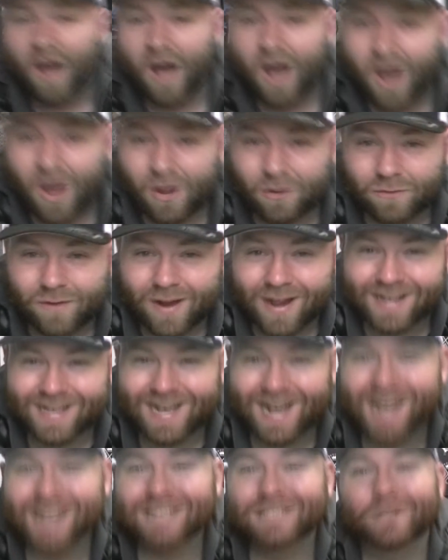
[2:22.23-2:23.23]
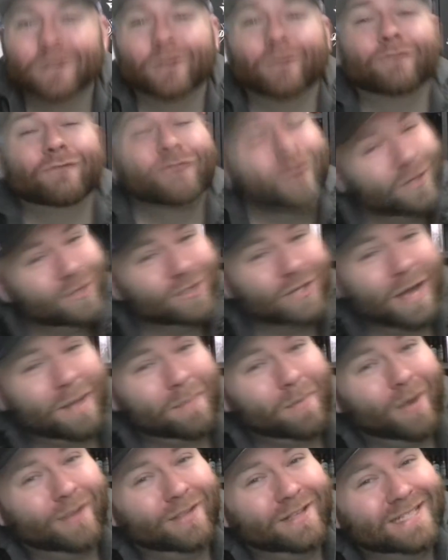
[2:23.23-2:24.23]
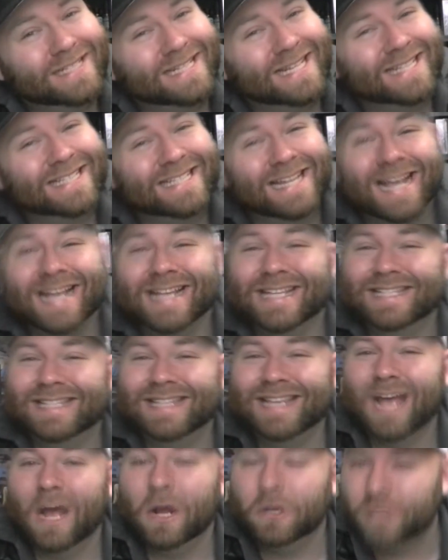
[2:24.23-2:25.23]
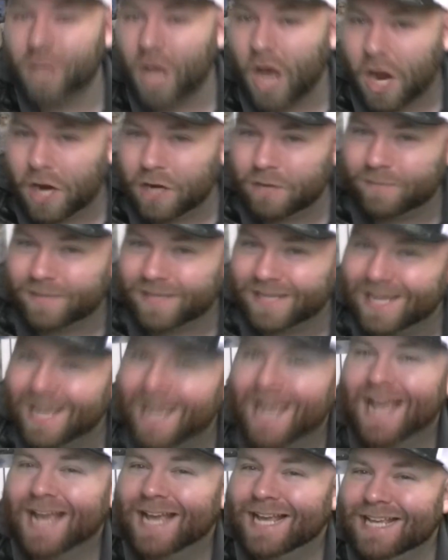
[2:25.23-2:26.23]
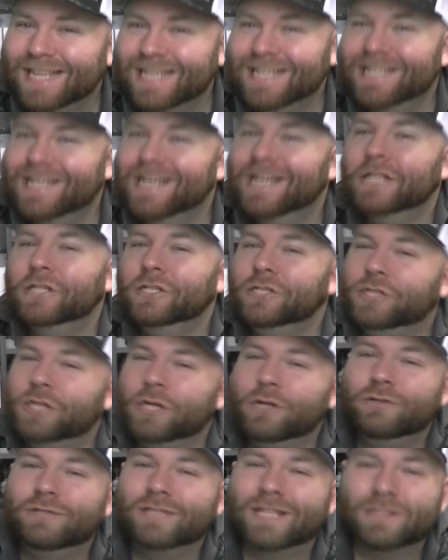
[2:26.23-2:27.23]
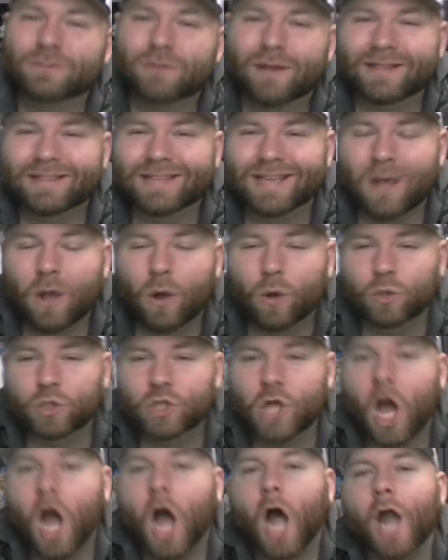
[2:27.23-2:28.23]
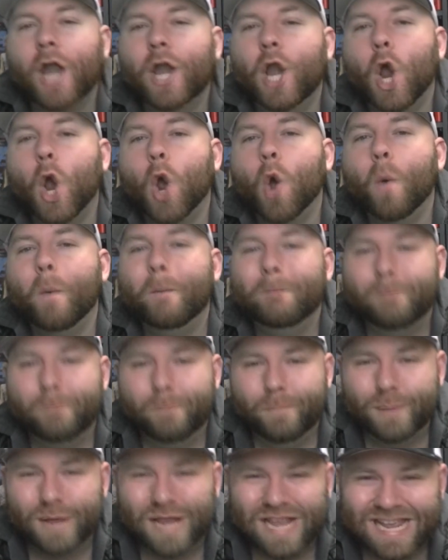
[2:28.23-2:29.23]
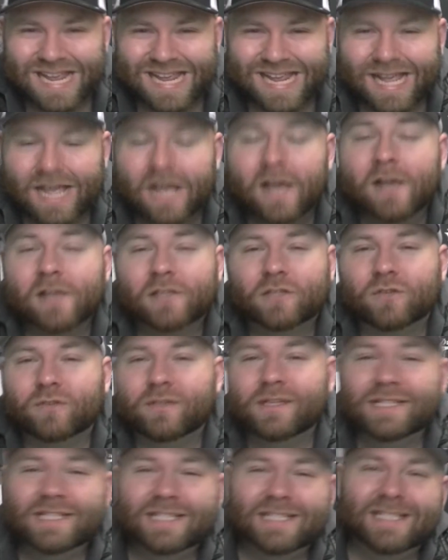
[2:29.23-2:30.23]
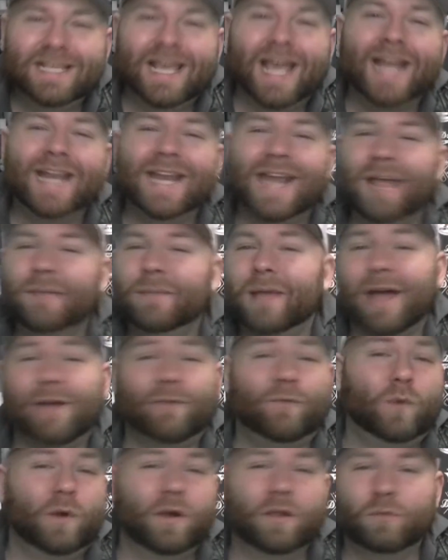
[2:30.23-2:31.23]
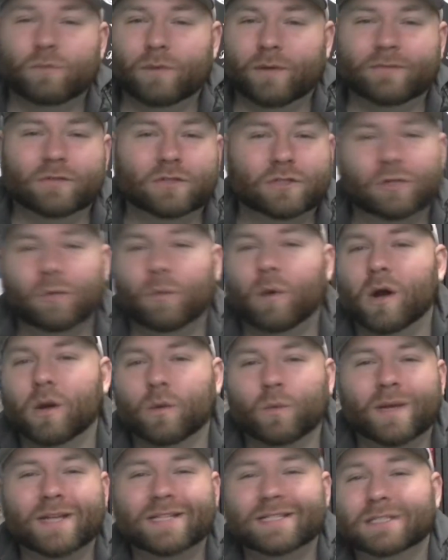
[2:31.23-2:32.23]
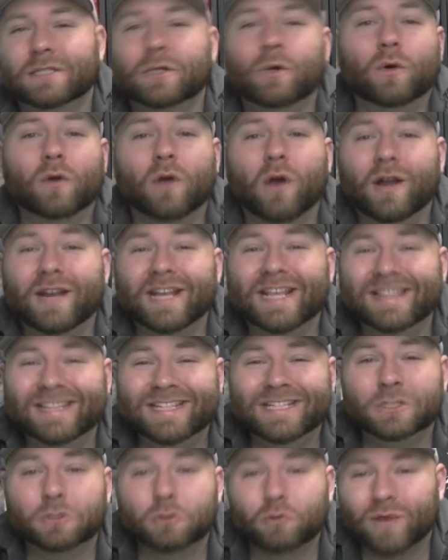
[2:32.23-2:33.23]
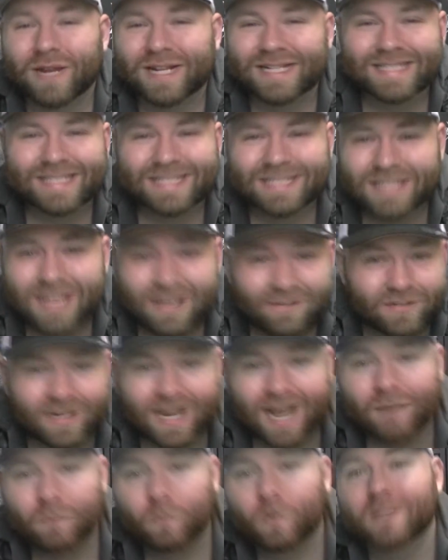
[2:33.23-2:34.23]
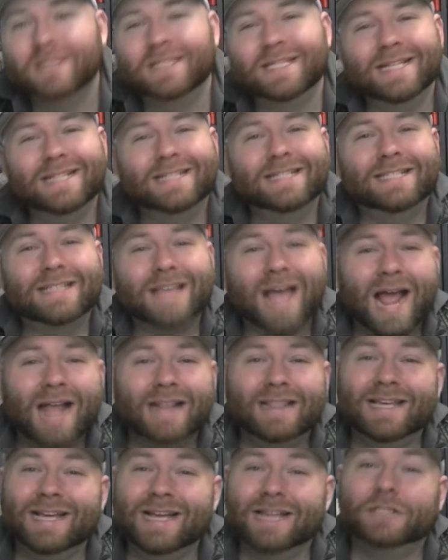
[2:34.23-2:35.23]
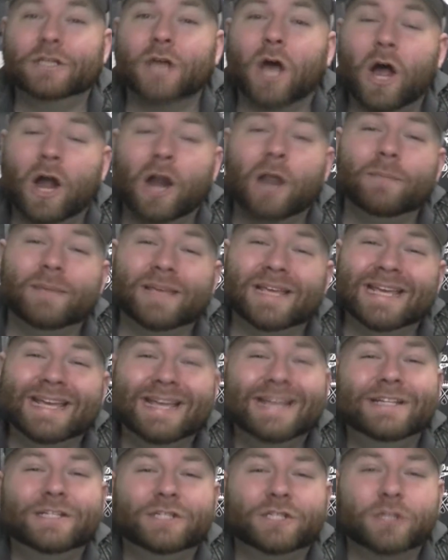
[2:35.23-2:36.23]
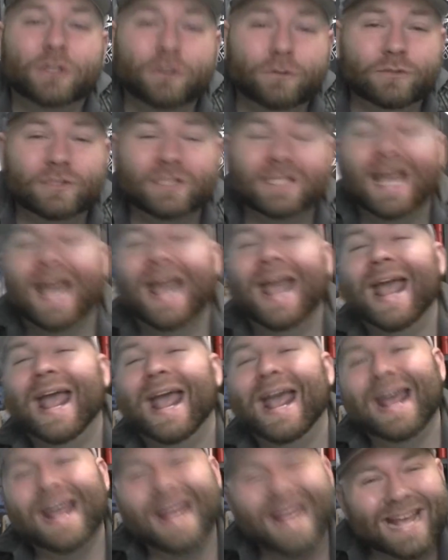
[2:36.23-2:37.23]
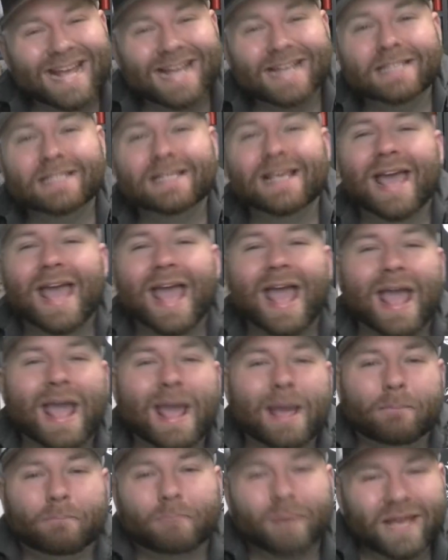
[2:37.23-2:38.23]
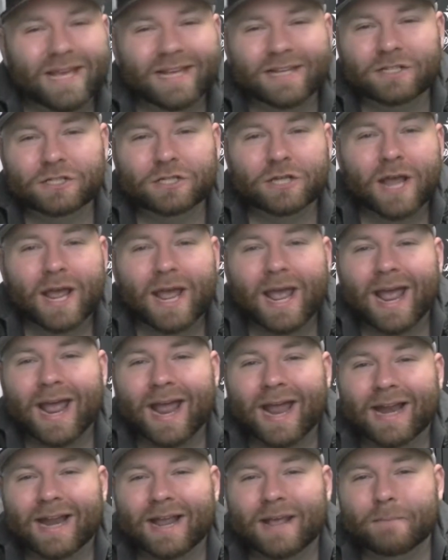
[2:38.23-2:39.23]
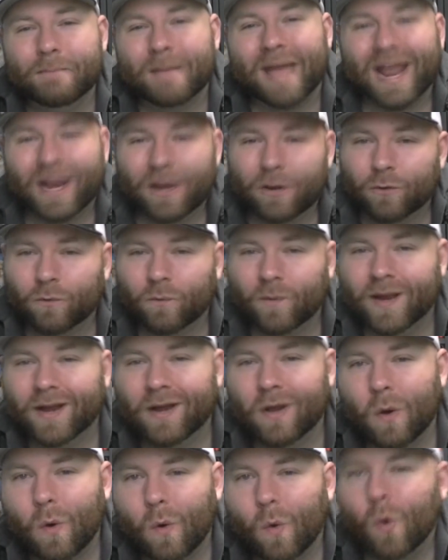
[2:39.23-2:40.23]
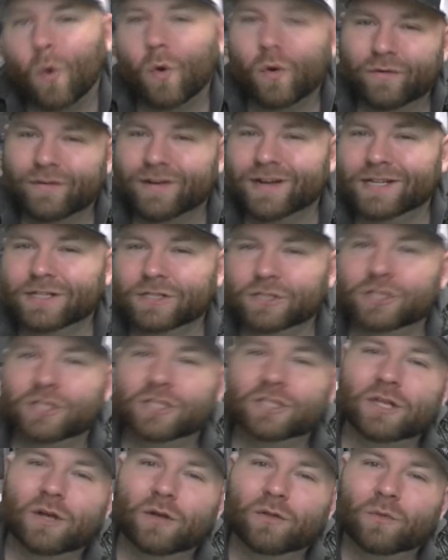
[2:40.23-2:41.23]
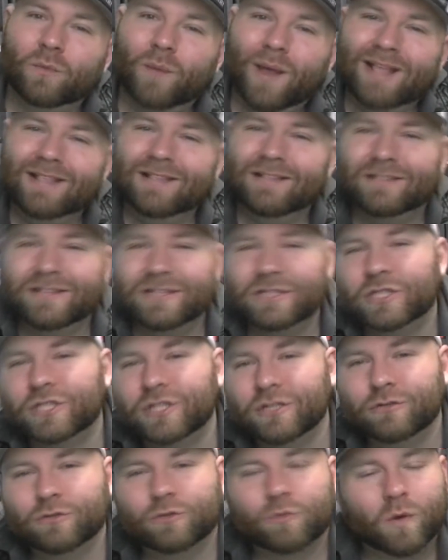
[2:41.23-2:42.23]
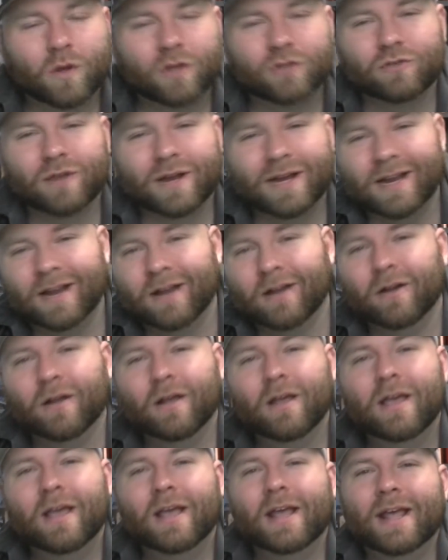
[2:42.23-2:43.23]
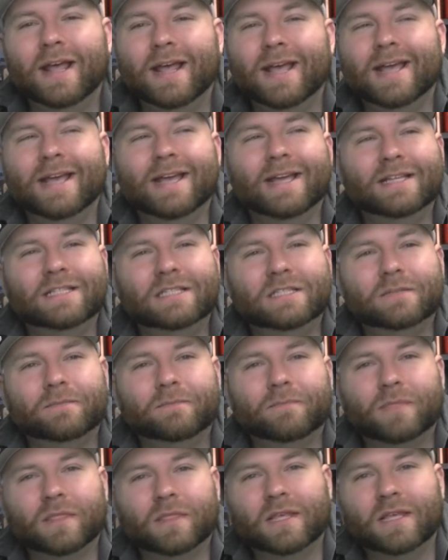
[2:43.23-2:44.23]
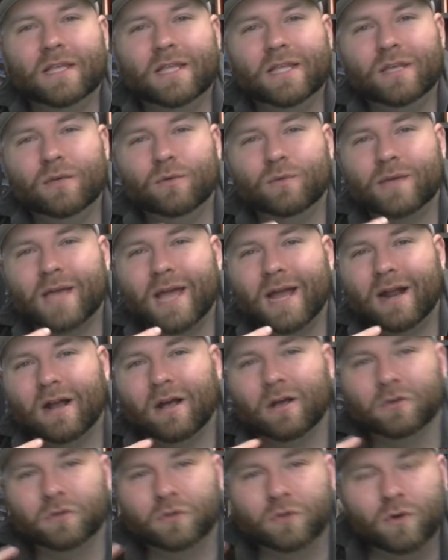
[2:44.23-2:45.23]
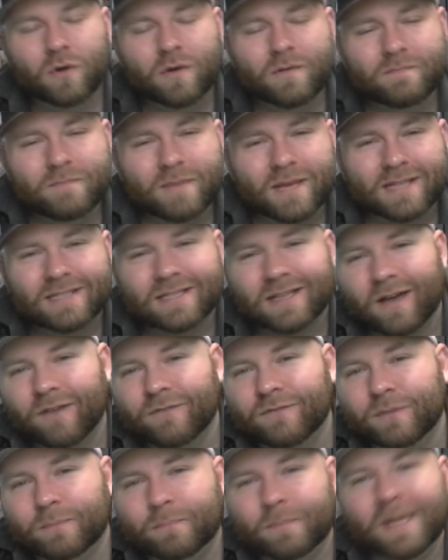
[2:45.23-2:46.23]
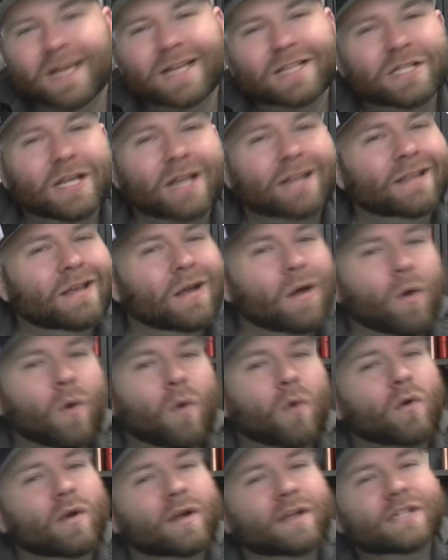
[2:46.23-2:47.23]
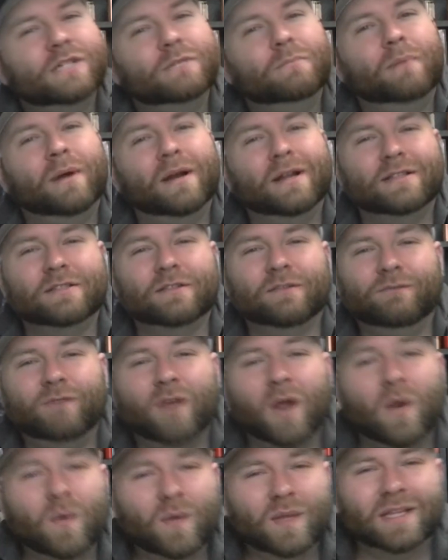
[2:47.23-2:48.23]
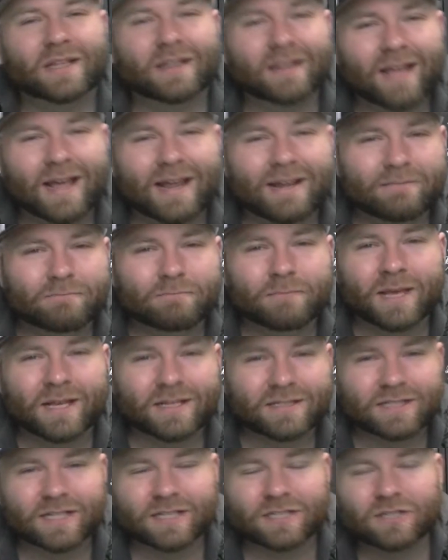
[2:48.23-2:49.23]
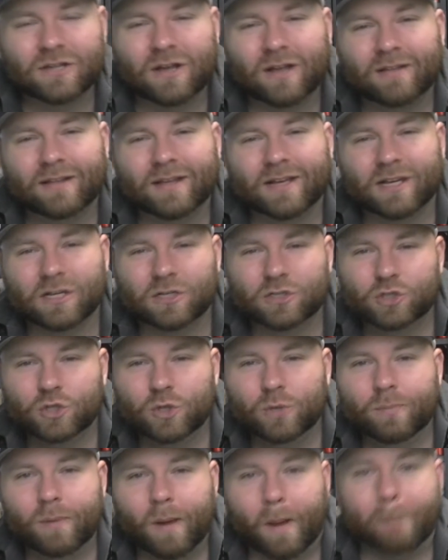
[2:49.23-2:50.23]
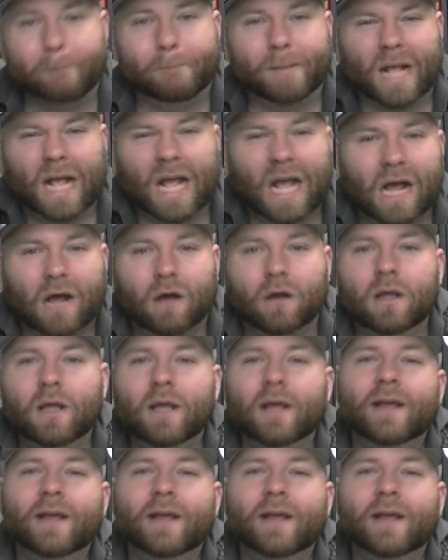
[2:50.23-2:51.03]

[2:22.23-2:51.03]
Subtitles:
Alright guys, so the first up on this list is the Otonabee E-Juice. That's right, the Otonabee. So this is again named after one of the rivers, the waterways that's going on in the Trent Severn. And what's inside the Otonabee E-Juice is a peach and a mandarin orange. So the way that this juice works right here is you get a good mix of the peach and the orange, but it's a very light mix. It's not like a super pow.